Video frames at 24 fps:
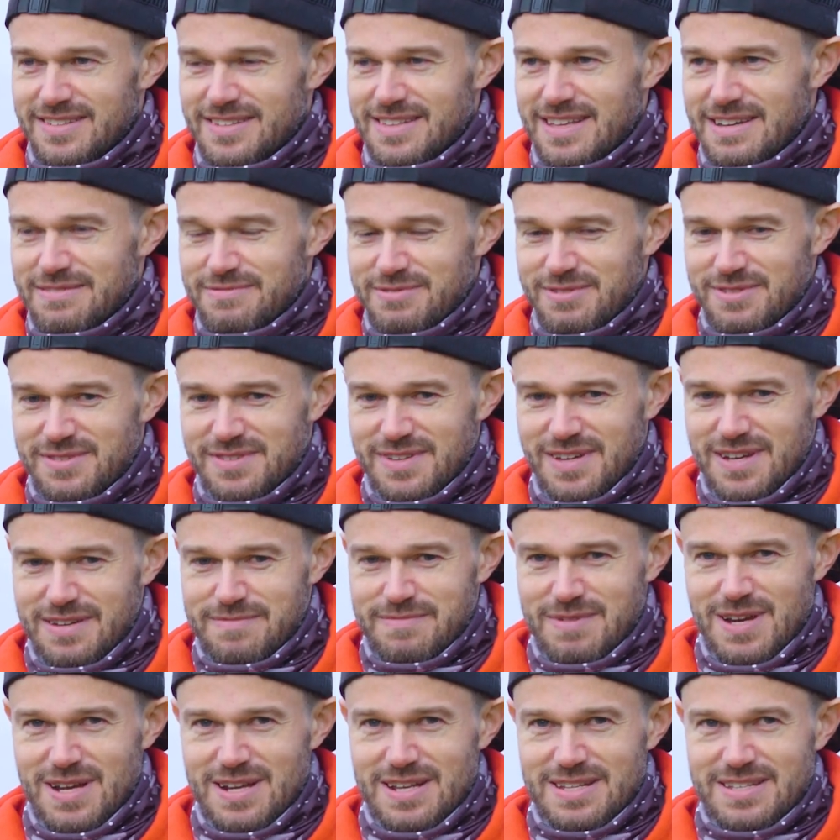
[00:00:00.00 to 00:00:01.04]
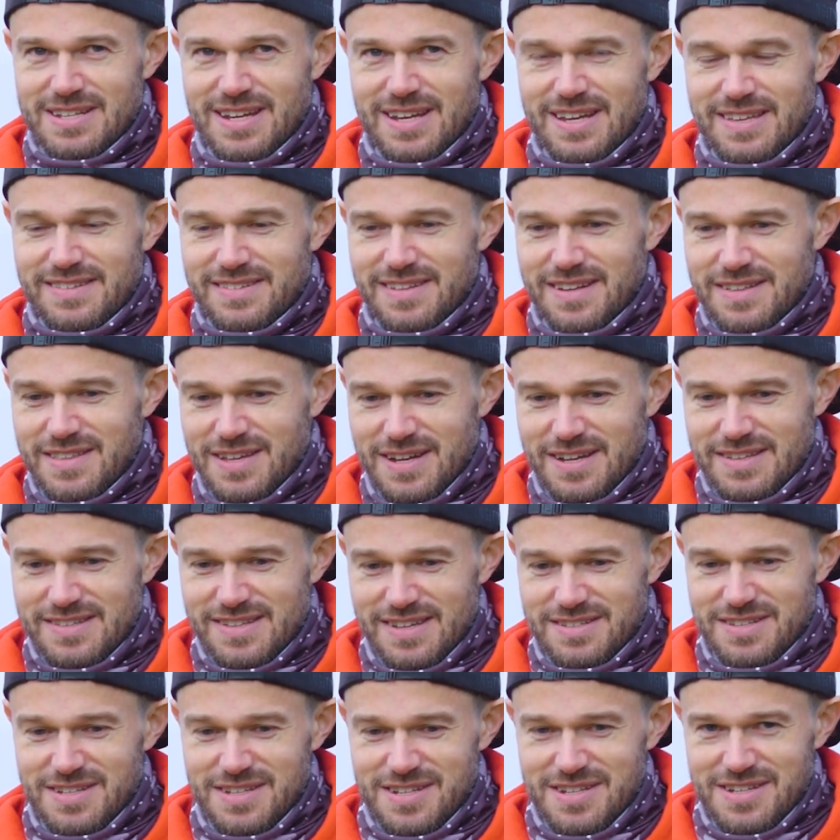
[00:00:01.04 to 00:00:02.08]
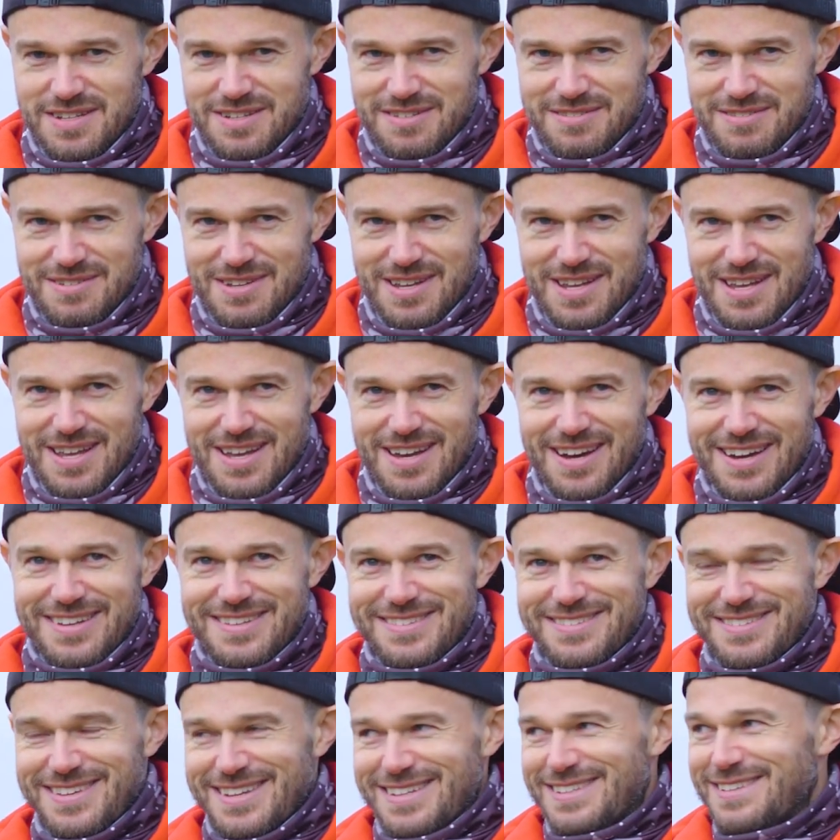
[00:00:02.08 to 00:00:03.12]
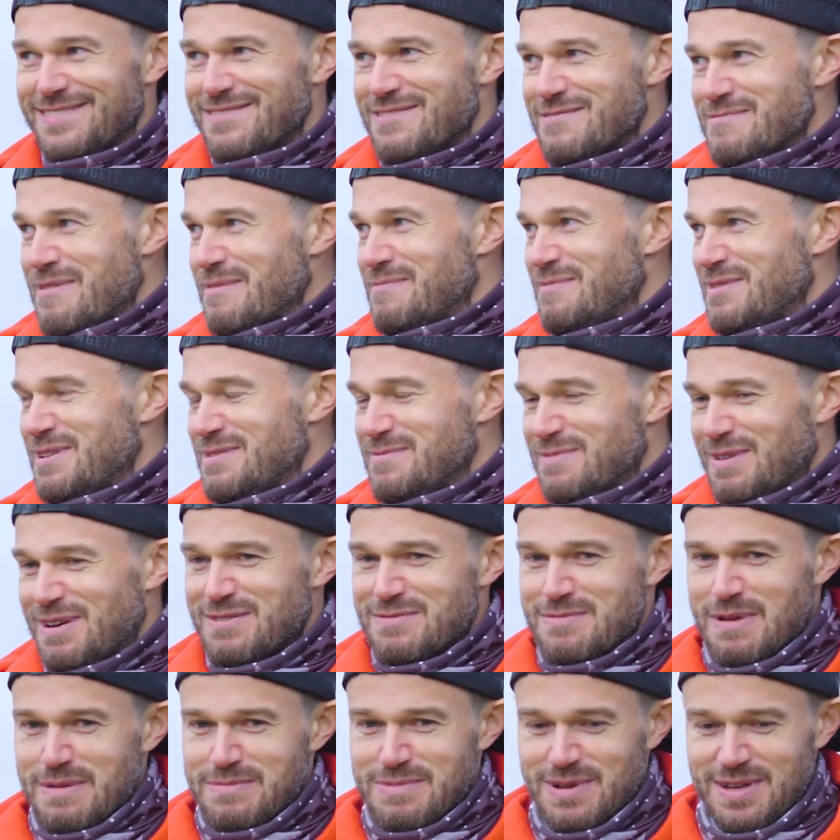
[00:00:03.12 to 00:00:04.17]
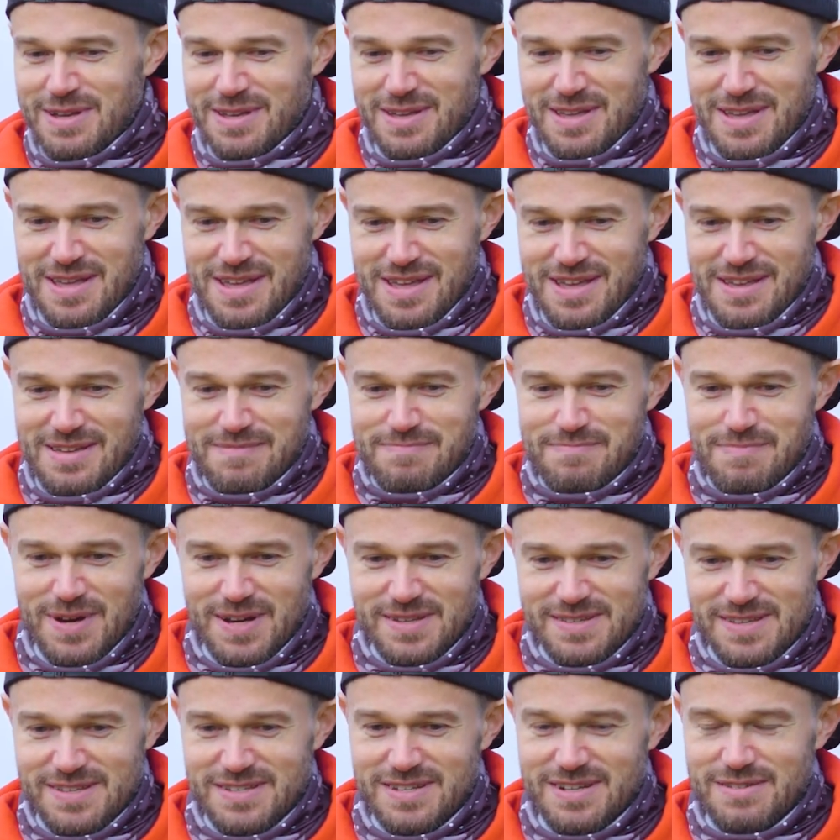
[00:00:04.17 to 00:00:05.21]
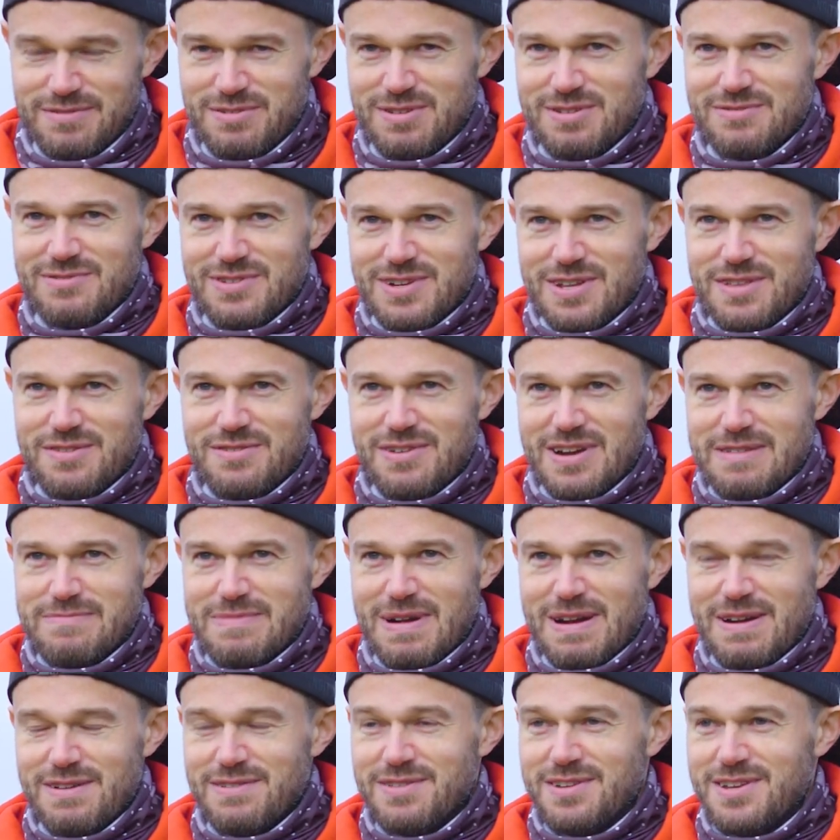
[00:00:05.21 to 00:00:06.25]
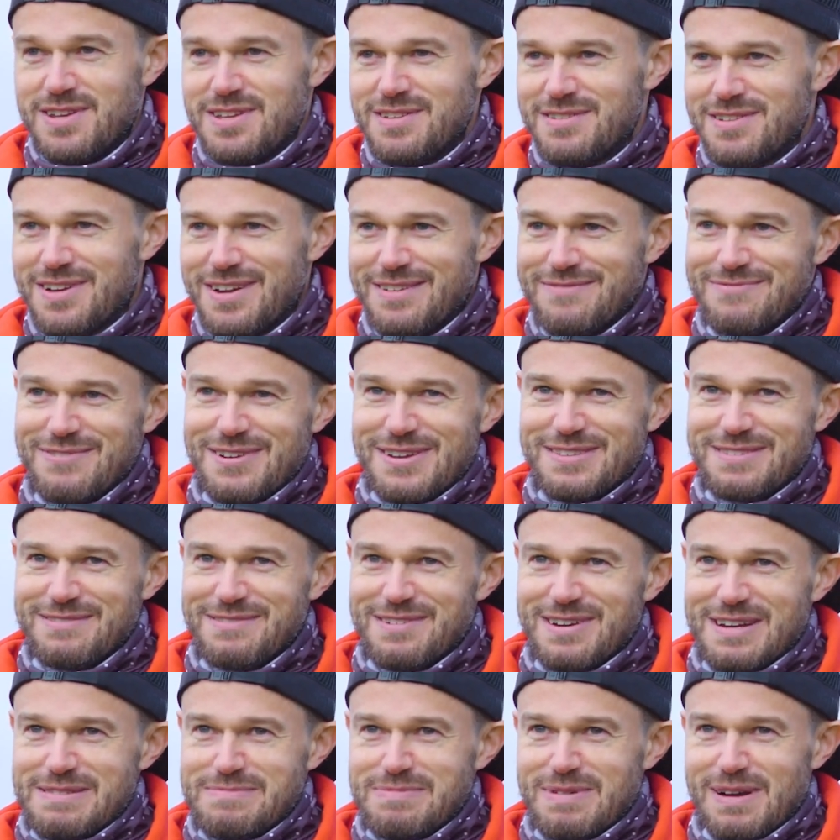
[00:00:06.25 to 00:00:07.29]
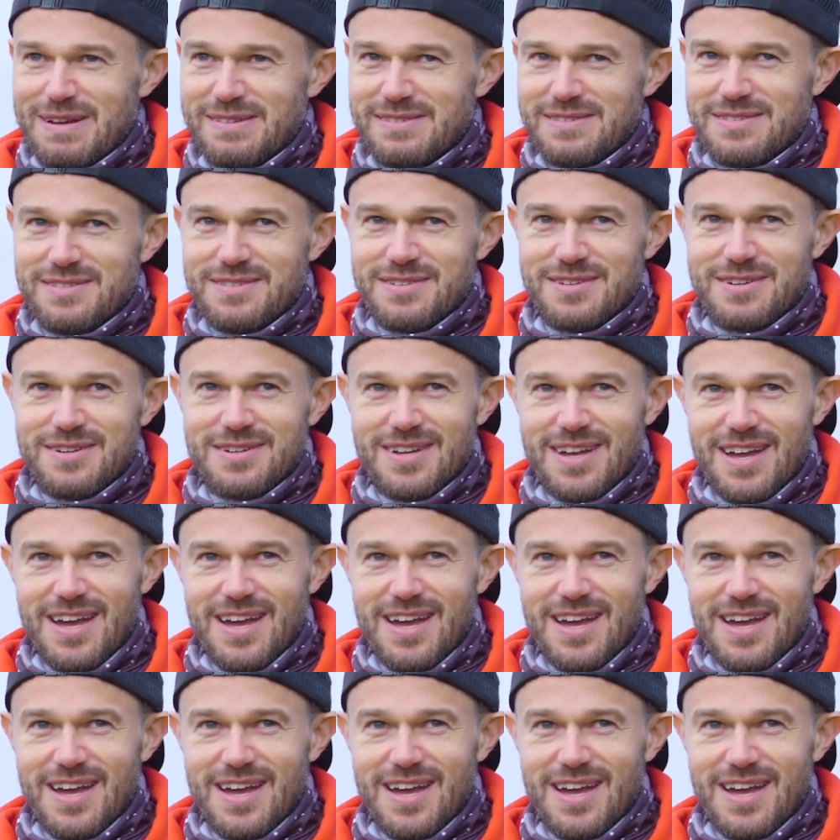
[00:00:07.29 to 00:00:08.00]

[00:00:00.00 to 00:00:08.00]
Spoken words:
So that was early days, and I think I said to you, I distinctly remember. You might not remember, but I said to you I wanted to run a 3-hour marathon, and you kind of raised your eyebrows and thought,